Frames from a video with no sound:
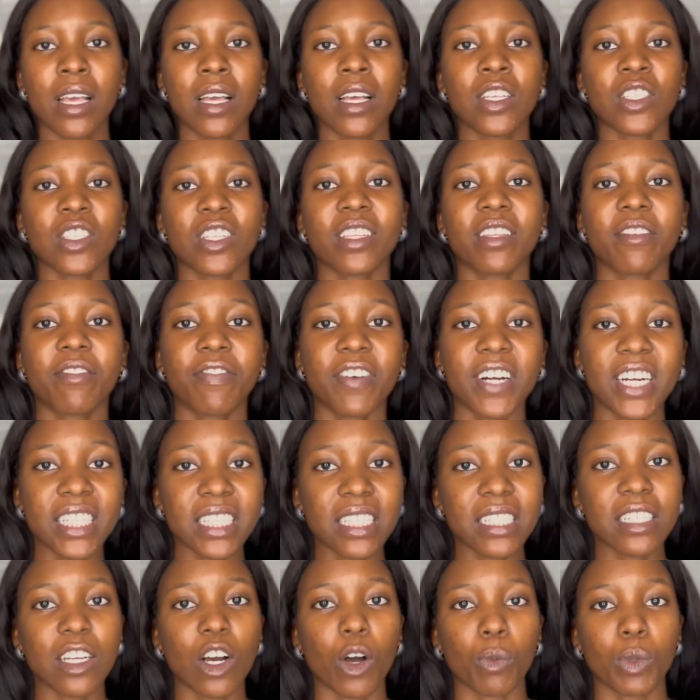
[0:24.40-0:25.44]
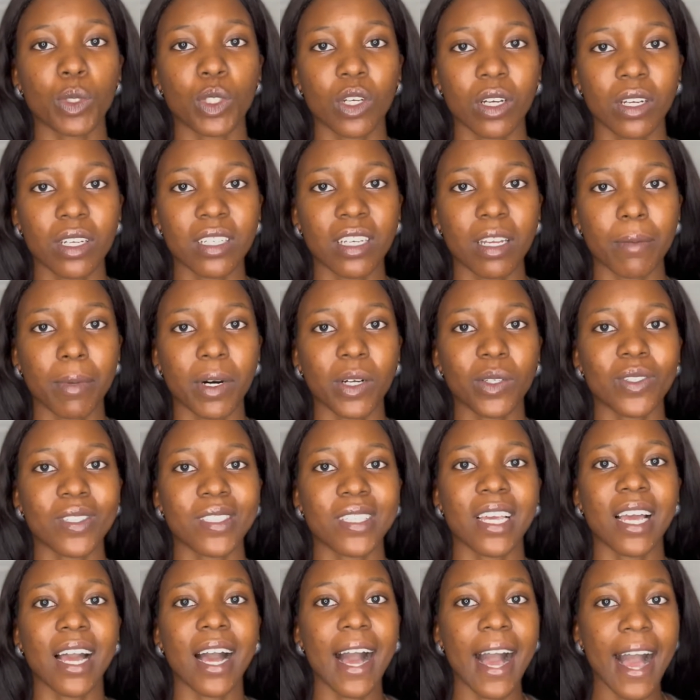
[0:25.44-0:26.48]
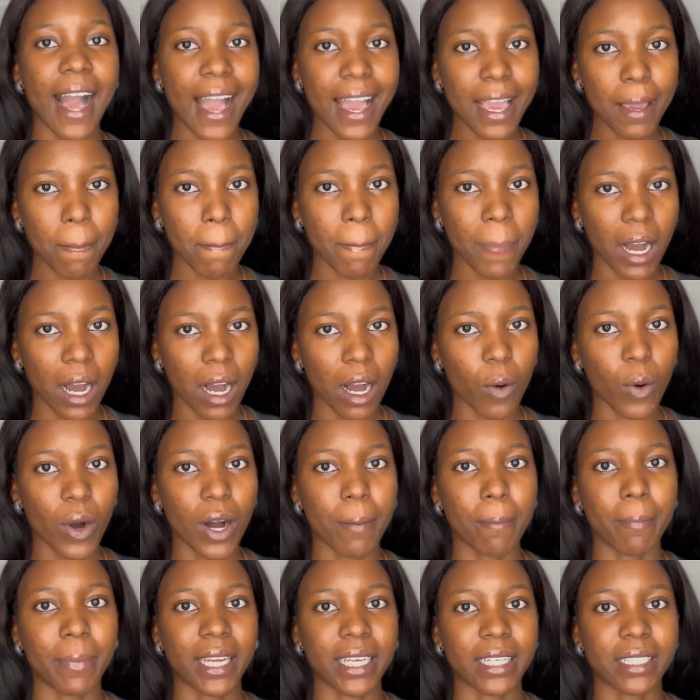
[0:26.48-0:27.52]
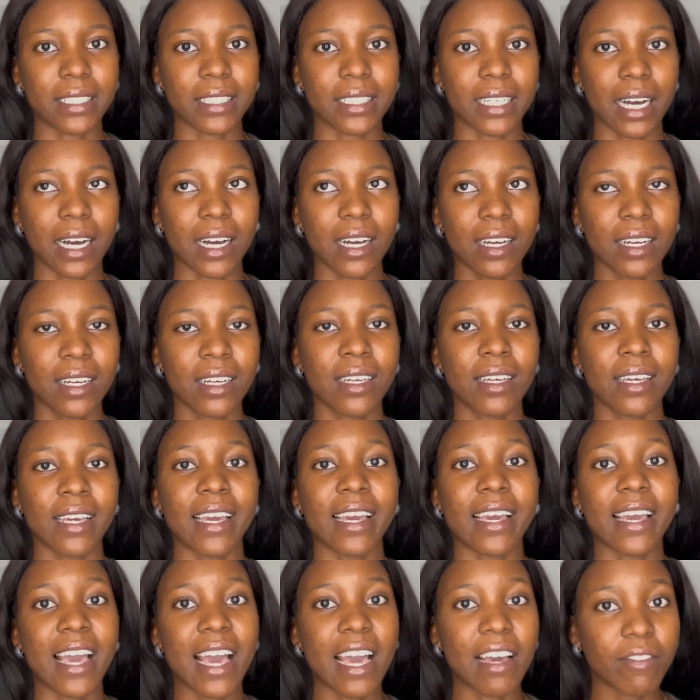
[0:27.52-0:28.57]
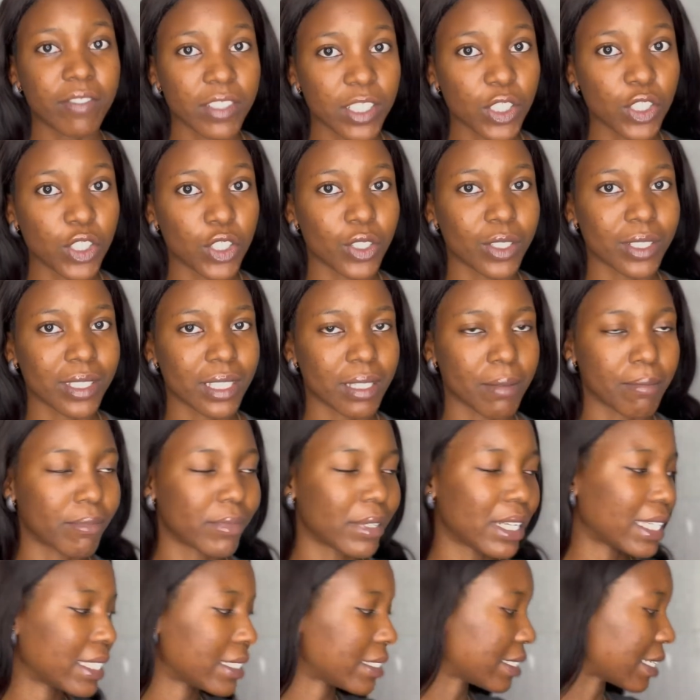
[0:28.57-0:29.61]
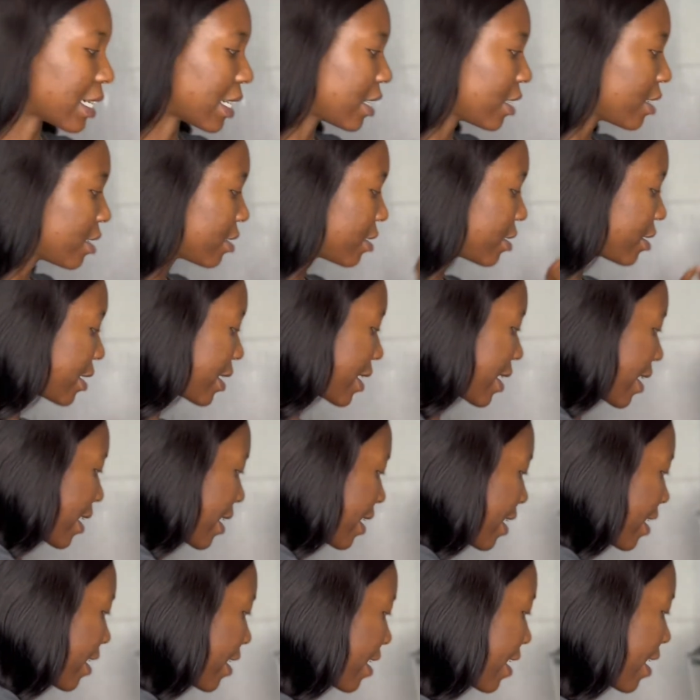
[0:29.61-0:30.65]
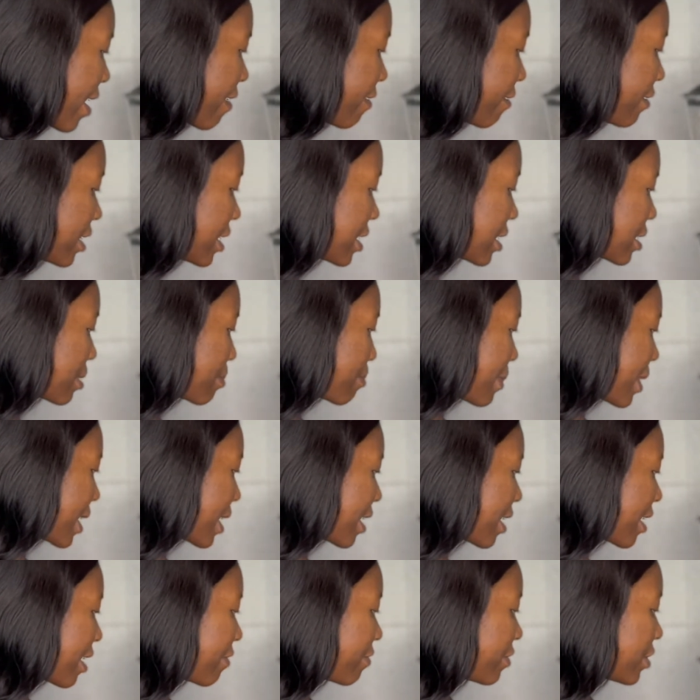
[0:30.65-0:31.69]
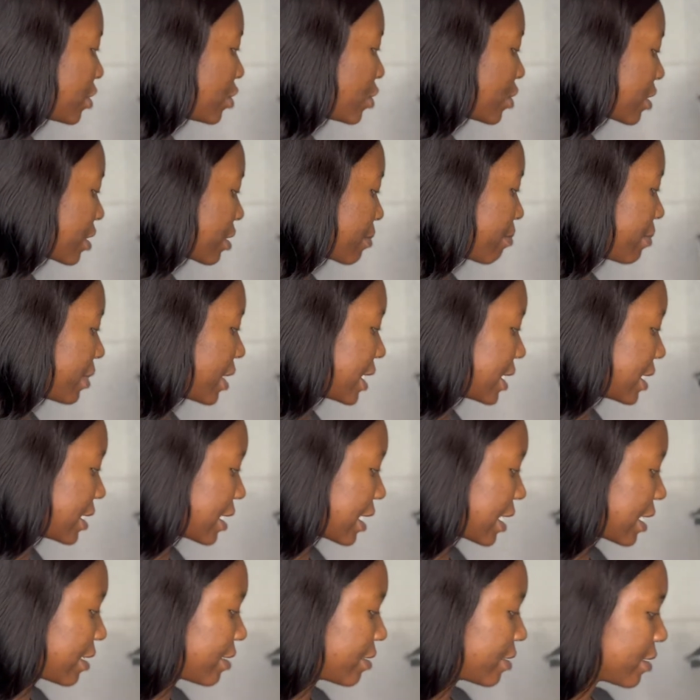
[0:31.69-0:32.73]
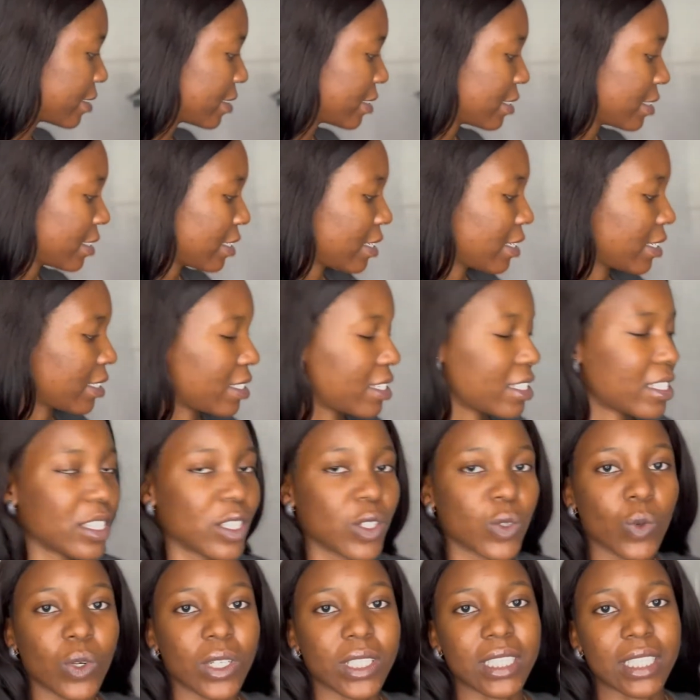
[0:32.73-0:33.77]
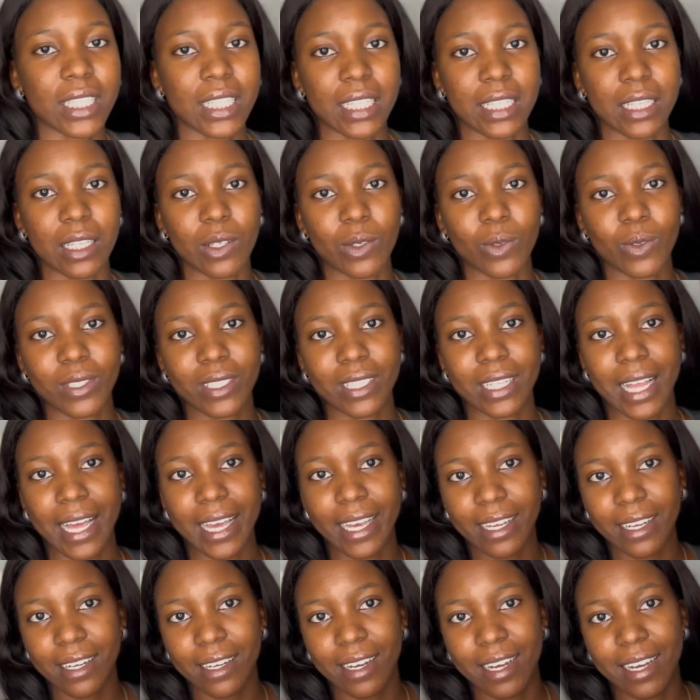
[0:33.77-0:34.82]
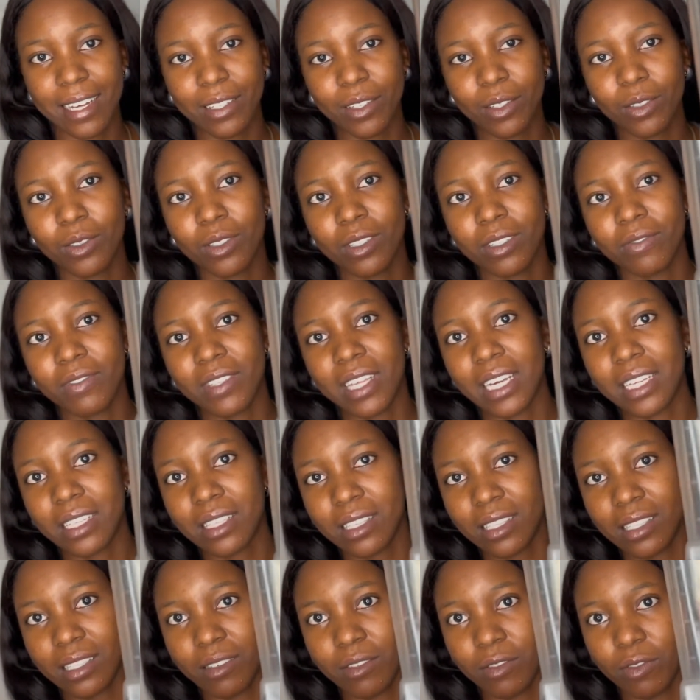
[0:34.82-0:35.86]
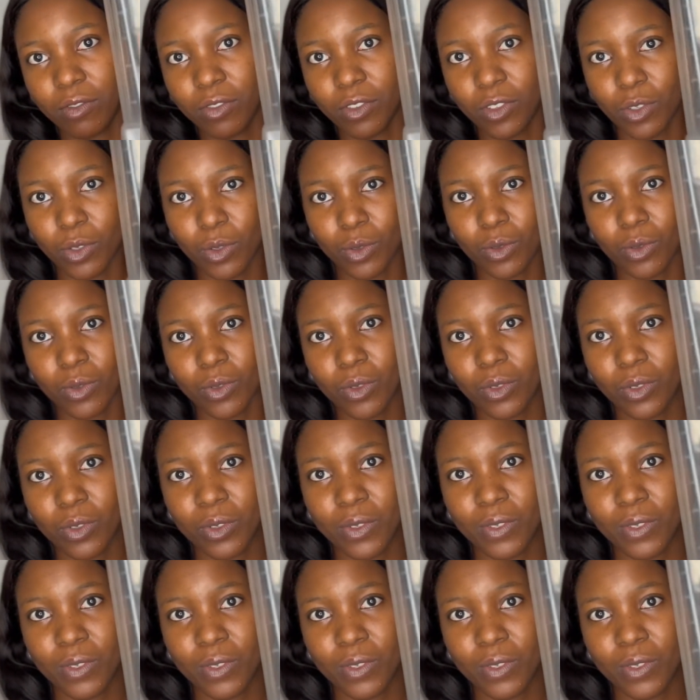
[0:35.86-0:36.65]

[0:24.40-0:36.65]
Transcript: So the first thing I'll be talking about is a high power blender, a heavy duty blender. Here is my heavy duty blender. This is what it looks like. I don't know if that's in view.